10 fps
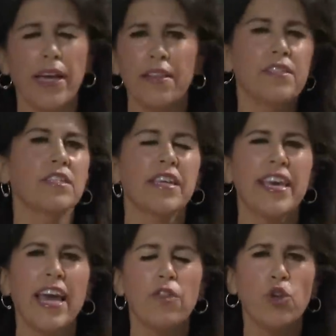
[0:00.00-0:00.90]
Again, this is a
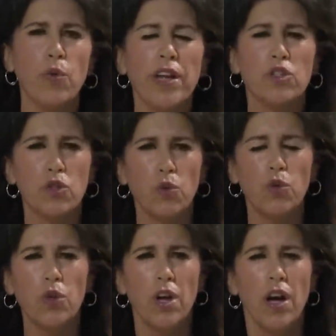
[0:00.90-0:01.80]
K through 8
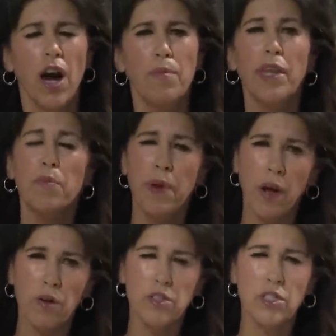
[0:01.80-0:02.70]
school. Uh, many
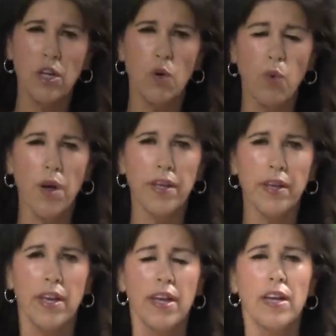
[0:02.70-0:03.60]
parents uh,
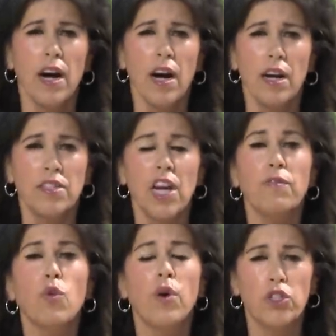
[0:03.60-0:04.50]
wanting uh,
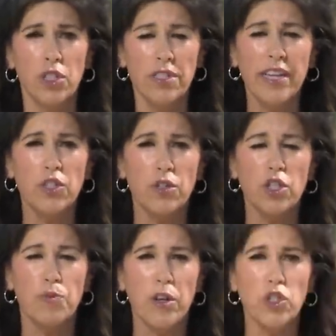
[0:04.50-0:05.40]
several questions answered,
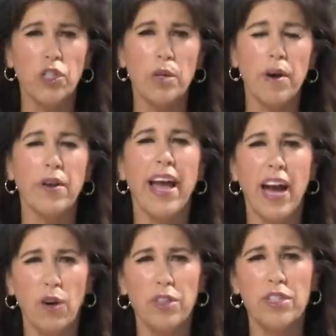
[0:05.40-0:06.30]
especially about
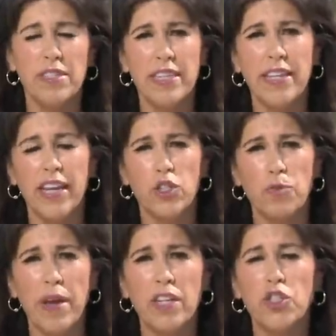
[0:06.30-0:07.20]
how this teenager
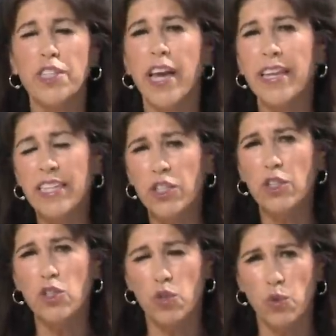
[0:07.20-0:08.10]
managed to get into
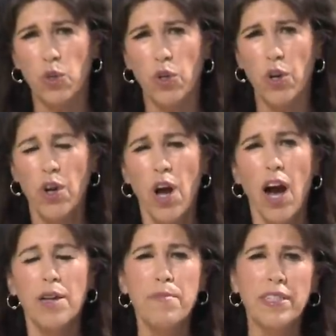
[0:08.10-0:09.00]
the school
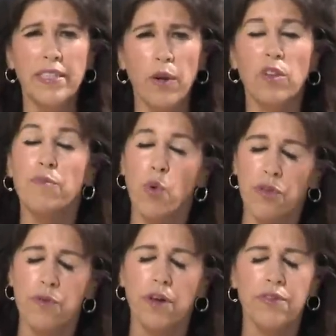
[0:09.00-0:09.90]
on Monday. We'll have
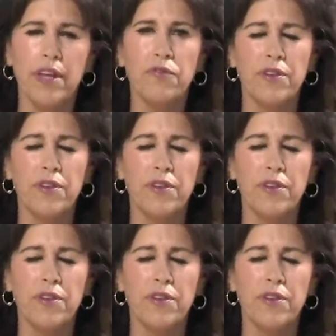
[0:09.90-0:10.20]
more throughout the day.